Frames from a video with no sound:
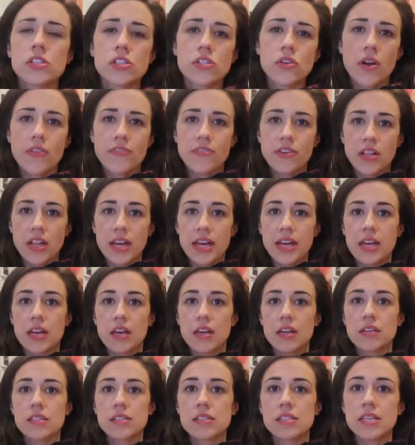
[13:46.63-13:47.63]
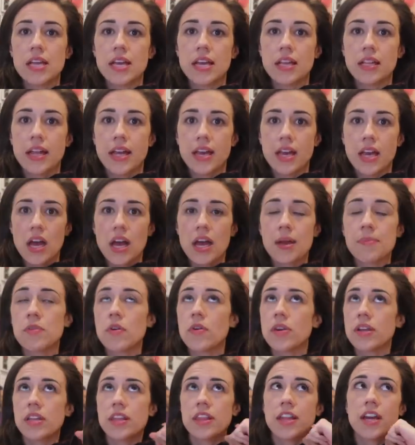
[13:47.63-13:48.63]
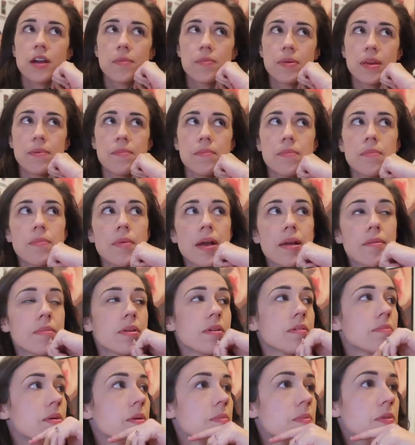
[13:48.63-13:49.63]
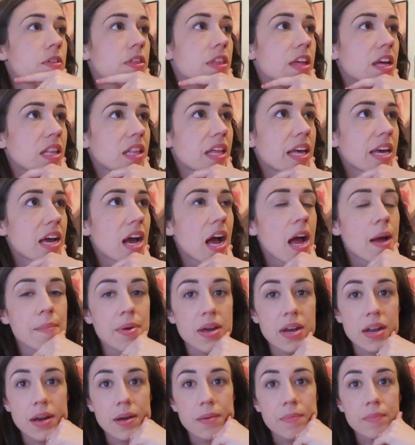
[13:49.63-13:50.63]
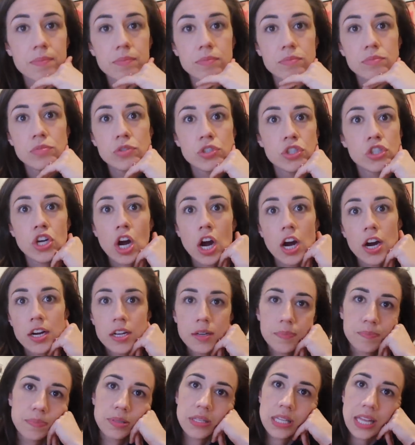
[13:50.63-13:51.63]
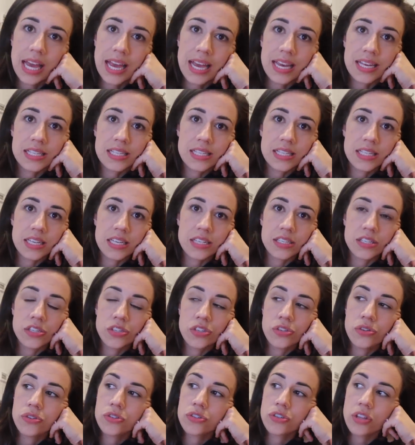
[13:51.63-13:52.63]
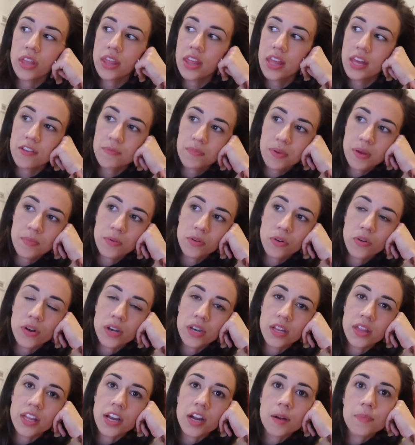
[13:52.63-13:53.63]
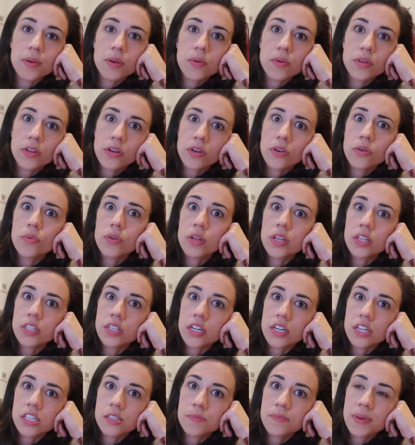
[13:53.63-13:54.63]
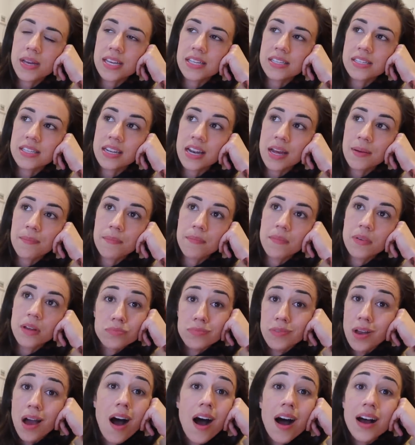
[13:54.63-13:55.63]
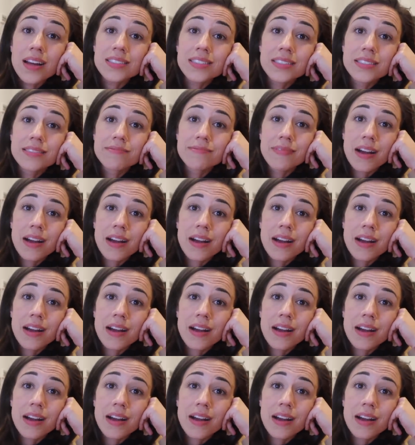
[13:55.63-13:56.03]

Also, I feel like saying like I'm going to therapy might make people think like I'm in a dark place, because you usually think of people going to therapy when they're in a really dark space, and I'm not.